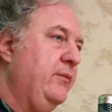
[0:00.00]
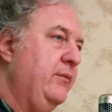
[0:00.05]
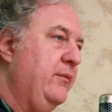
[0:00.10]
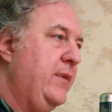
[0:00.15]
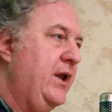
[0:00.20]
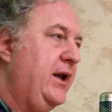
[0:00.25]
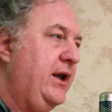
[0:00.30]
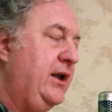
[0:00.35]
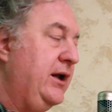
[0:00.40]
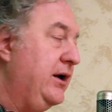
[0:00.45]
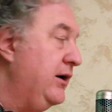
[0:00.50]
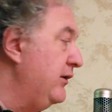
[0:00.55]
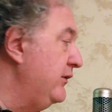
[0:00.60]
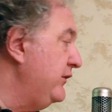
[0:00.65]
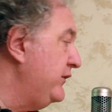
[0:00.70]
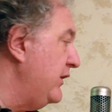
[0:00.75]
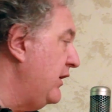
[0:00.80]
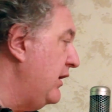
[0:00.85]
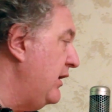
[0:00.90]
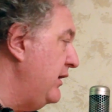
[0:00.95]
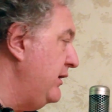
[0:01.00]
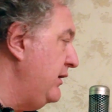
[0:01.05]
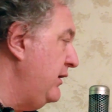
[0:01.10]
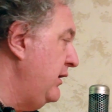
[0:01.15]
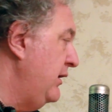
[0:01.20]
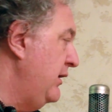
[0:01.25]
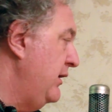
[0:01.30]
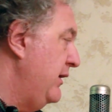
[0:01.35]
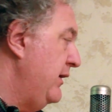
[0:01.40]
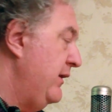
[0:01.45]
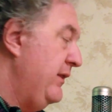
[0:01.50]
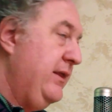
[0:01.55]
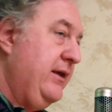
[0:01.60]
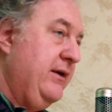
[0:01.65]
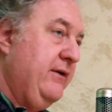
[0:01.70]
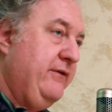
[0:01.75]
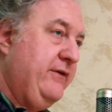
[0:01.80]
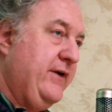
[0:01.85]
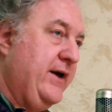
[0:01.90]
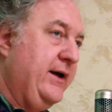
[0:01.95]
many years on the
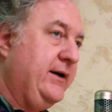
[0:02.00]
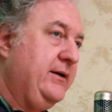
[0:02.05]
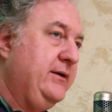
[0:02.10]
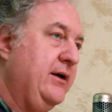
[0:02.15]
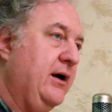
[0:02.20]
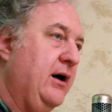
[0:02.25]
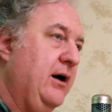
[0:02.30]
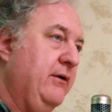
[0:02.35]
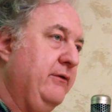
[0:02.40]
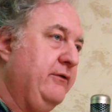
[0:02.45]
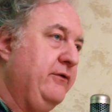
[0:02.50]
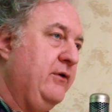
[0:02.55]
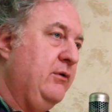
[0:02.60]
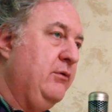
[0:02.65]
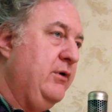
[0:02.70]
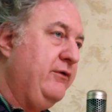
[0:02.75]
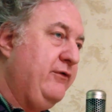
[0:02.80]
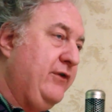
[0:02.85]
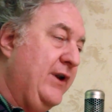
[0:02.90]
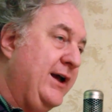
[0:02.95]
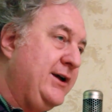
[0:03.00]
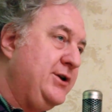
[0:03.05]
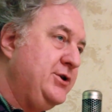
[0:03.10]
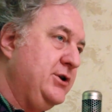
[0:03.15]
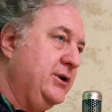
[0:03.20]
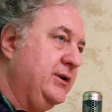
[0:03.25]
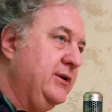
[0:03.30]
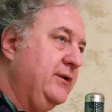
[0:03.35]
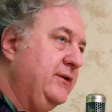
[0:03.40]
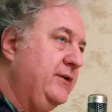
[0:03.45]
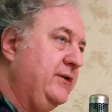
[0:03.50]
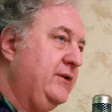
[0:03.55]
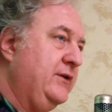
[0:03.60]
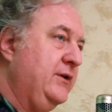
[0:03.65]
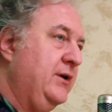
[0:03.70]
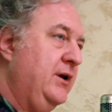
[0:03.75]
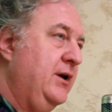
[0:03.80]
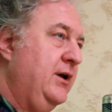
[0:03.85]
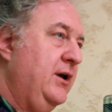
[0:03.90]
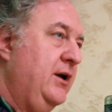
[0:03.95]
effect of reflections,
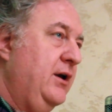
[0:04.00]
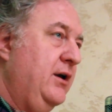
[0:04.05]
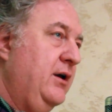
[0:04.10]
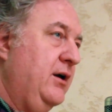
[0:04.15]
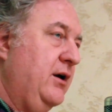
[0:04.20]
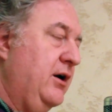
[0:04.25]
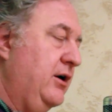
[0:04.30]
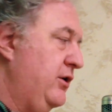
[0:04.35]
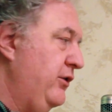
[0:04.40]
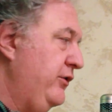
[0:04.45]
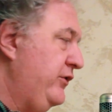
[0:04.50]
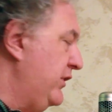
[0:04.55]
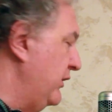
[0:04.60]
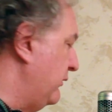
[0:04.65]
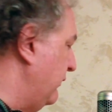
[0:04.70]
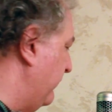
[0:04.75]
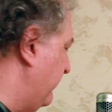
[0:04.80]
acoustic